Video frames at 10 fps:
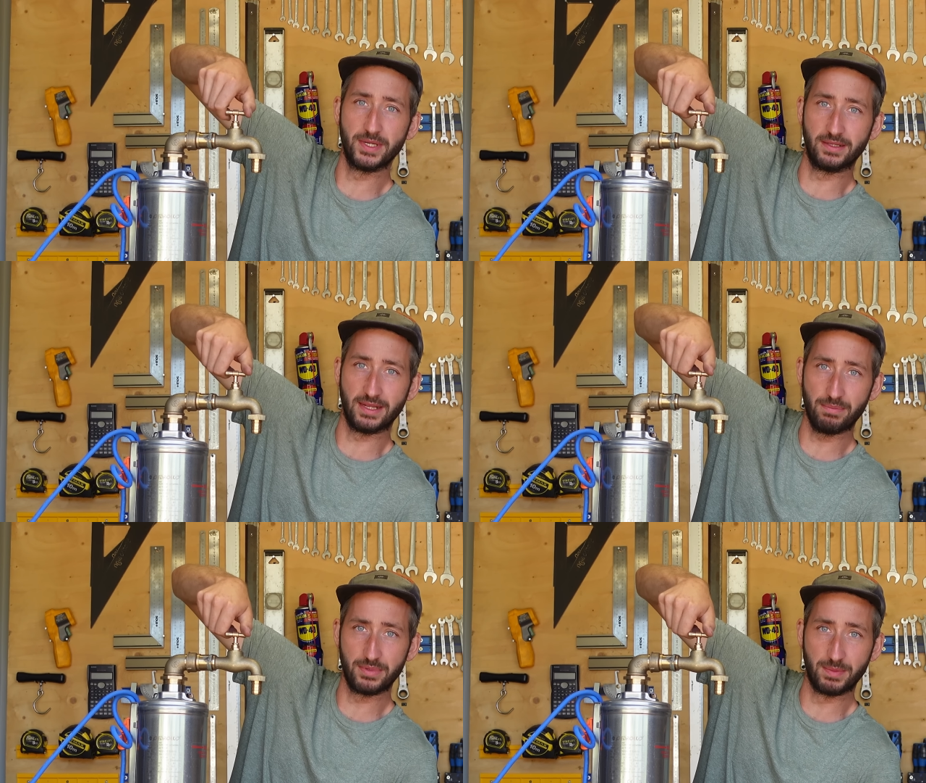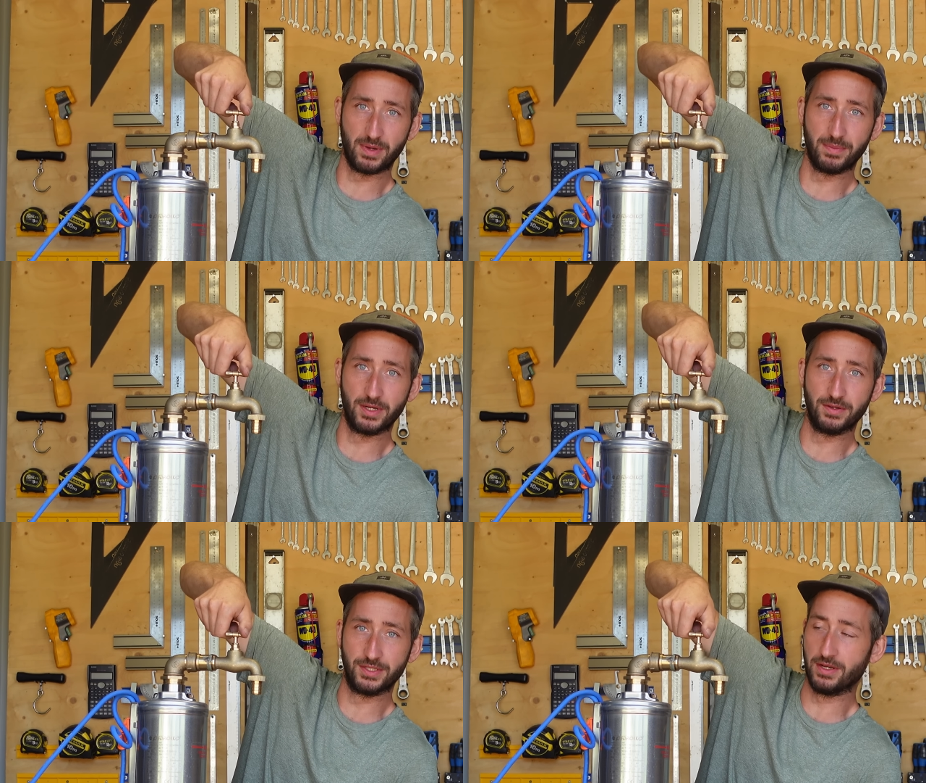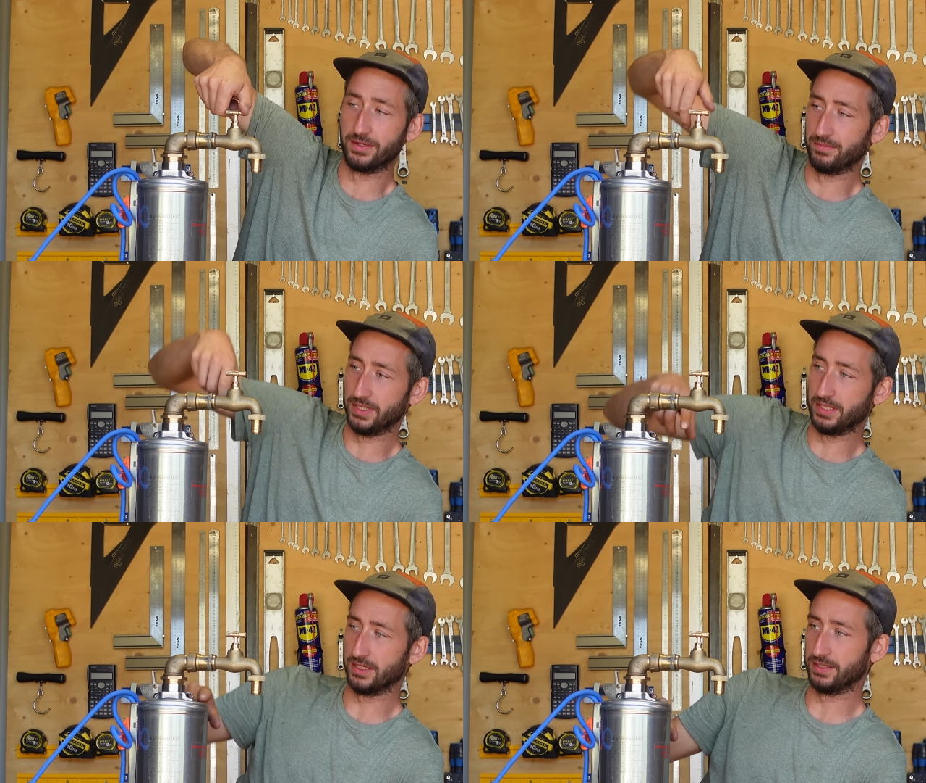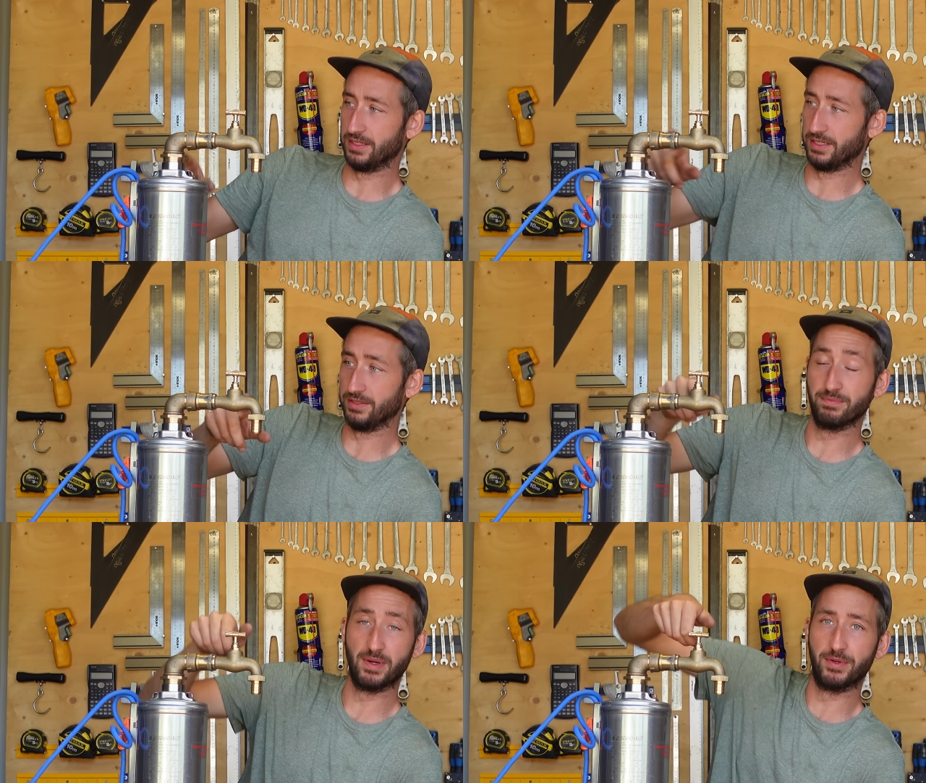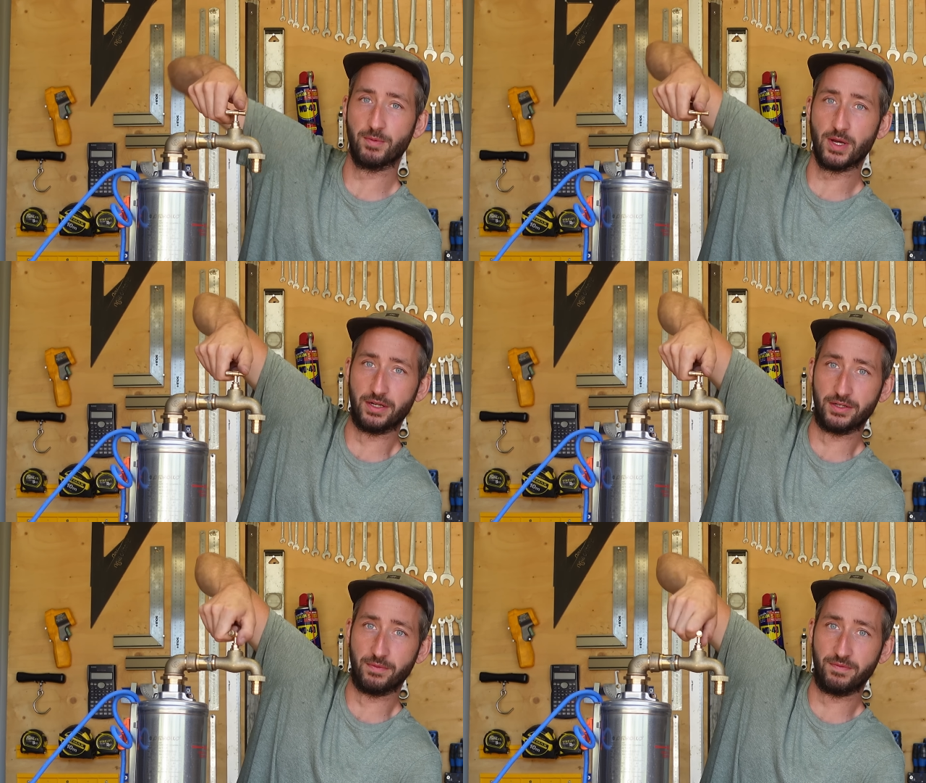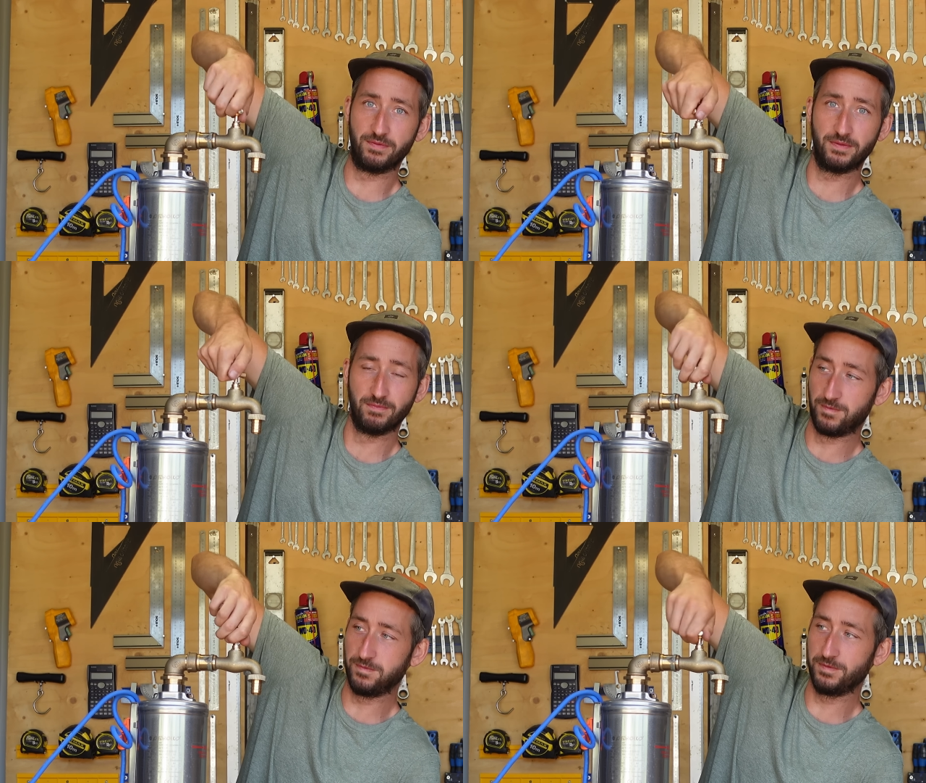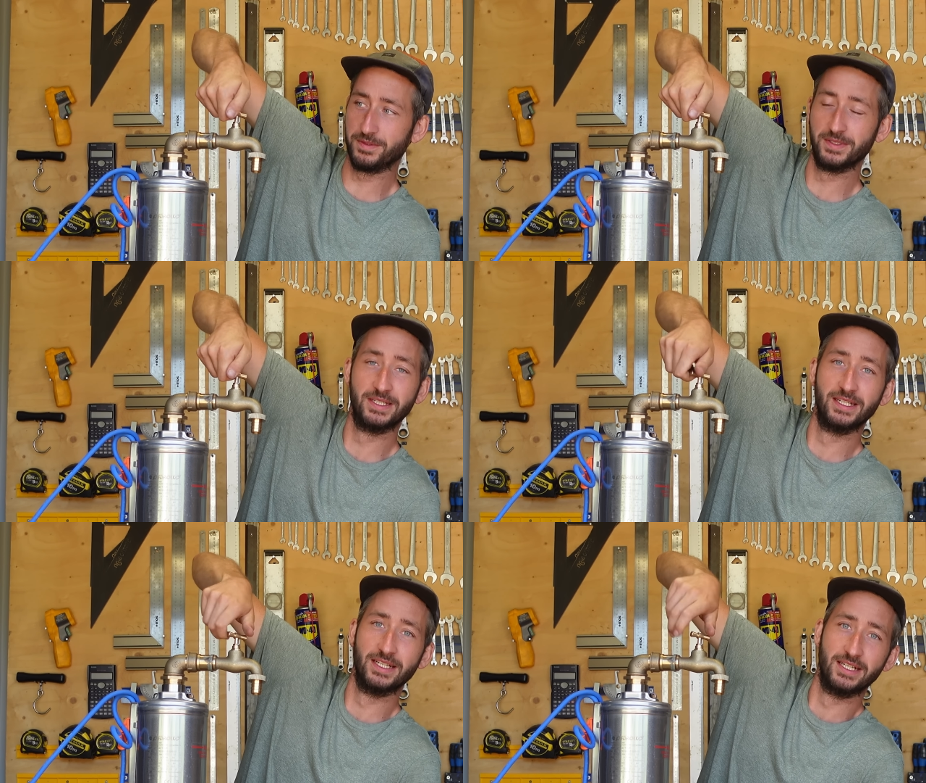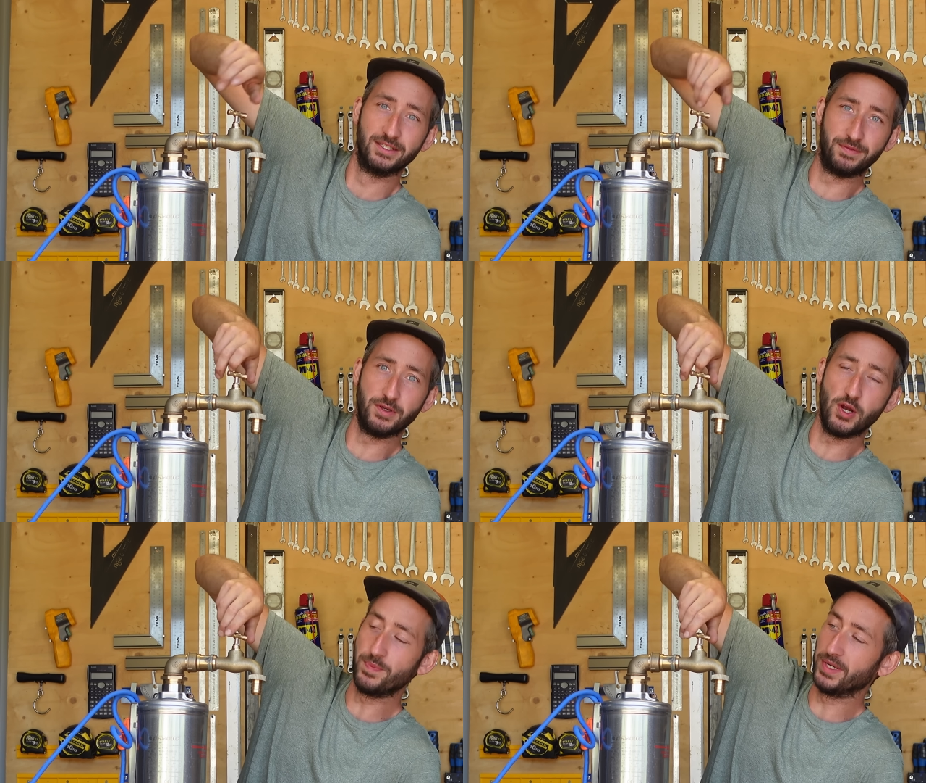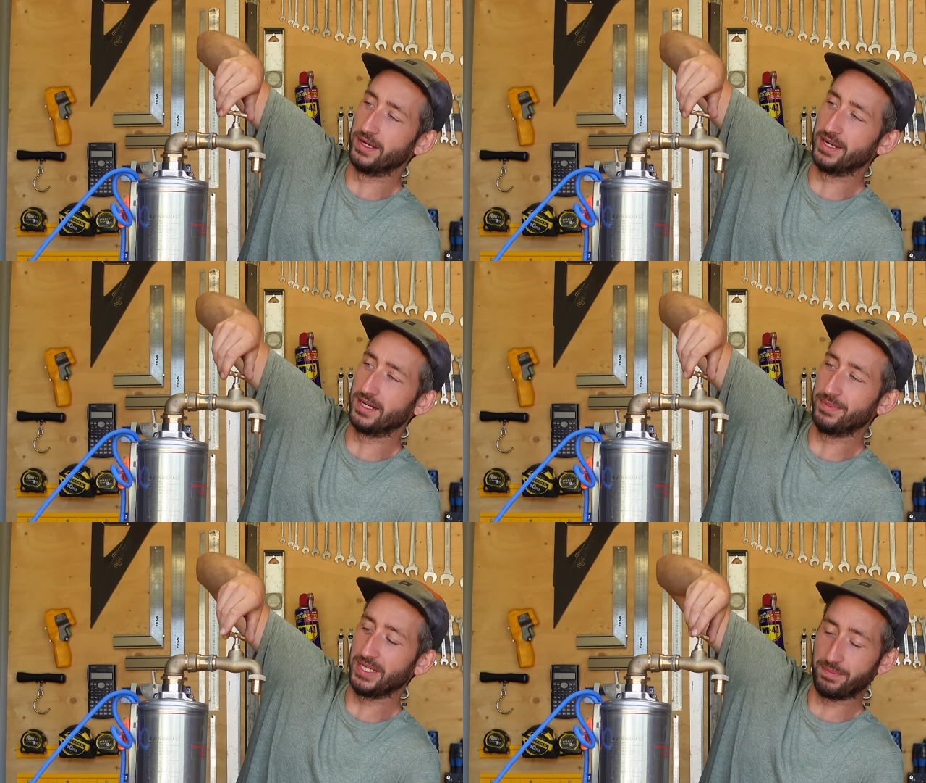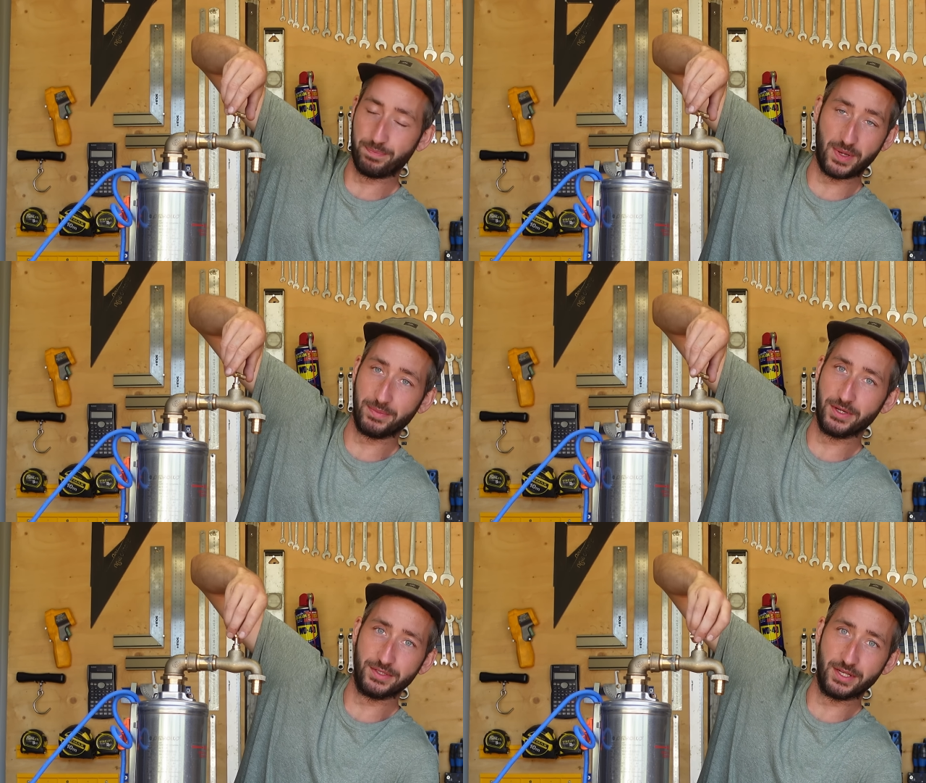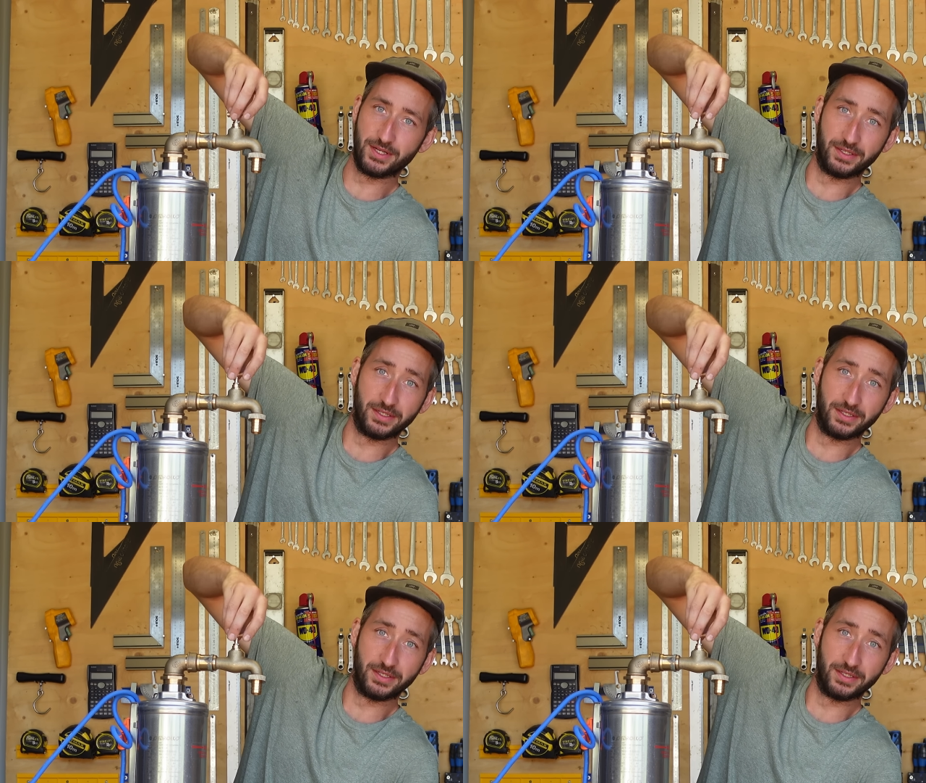the tap the pump goes on because it needs to pump the water. So if you open a little bit, pump goes on,